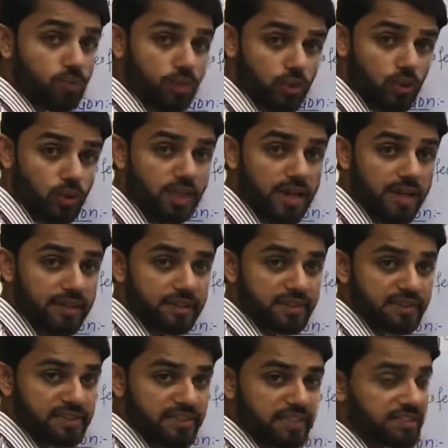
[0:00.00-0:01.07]
We know that
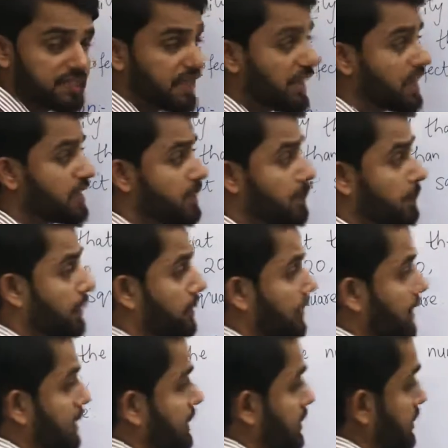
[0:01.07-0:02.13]
16 is a
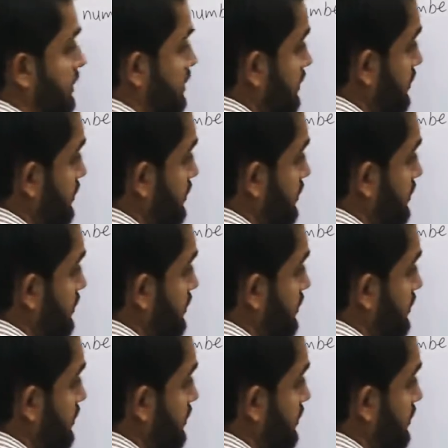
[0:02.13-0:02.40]
perfect